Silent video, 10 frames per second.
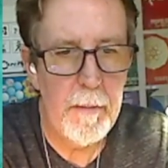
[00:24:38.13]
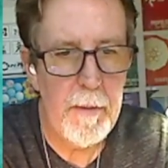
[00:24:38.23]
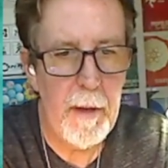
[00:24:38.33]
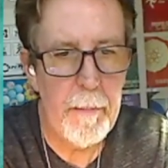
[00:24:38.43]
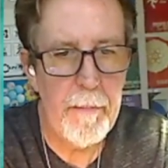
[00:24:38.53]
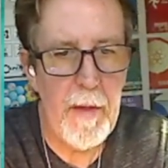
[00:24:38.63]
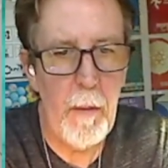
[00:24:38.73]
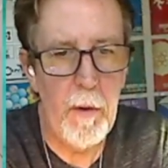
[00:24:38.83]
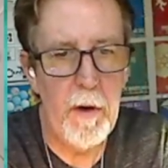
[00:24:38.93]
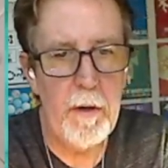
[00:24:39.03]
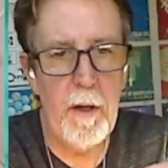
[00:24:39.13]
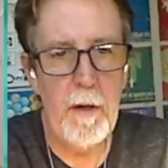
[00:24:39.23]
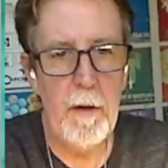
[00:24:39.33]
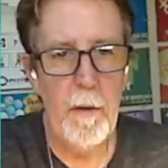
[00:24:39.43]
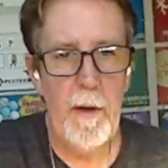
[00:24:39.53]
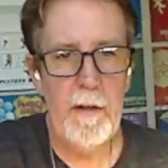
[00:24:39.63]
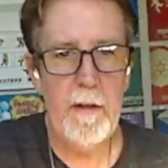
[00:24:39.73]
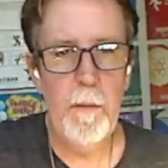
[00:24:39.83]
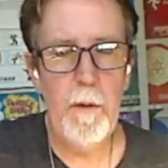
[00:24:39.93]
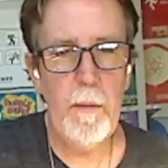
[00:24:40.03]
Yep, that worked. I don't know why it
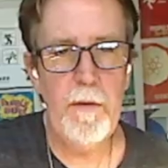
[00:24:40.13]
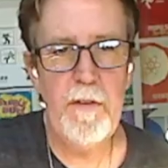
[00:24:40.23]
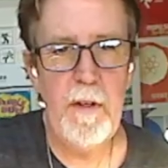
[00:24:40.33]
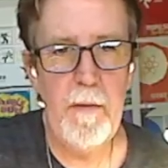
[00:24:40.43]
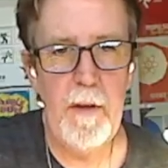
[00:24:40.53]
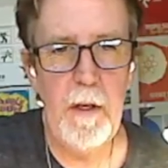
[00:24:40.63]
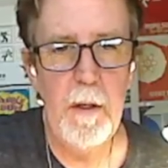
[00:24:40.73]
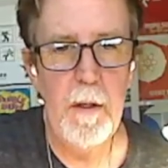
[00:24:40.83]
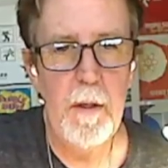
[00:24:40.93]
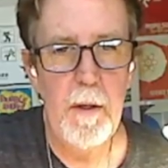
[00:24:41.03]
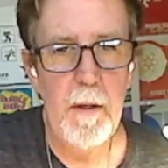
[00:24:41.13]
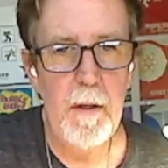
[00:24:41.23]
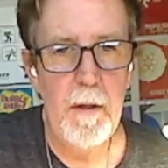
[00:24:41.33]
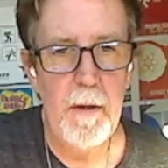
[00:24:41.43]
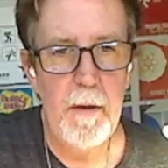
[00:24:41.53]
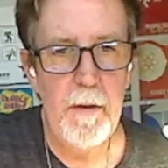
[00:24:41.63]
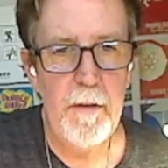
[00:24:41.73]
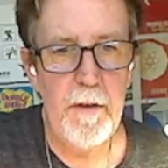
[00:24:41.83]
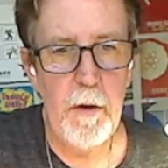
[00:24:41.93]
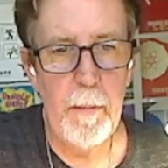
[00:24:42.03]
didn't work with Stevie.
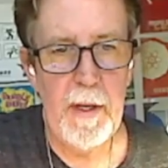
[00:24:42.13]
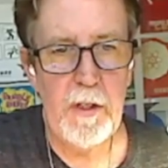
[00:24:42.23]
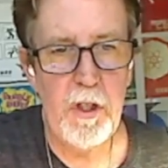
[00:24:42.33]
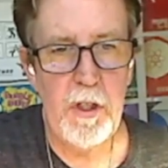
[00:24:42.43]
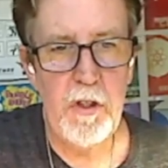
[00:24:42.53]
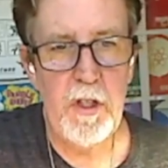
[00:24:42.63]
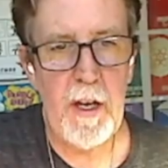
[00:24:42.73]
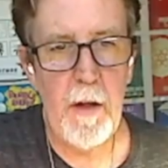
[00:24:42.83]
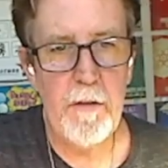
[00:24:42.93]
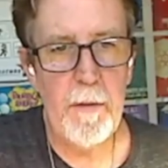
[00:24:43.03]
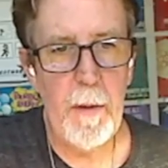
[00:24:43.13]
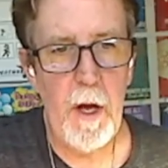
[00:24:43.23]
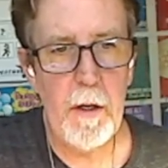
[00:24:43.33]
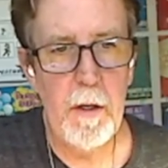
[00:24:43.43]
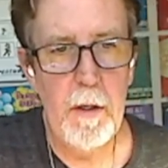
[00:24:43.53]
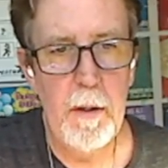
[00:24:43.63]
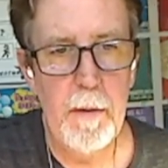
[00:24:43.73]
So make sure you check out Zablocker.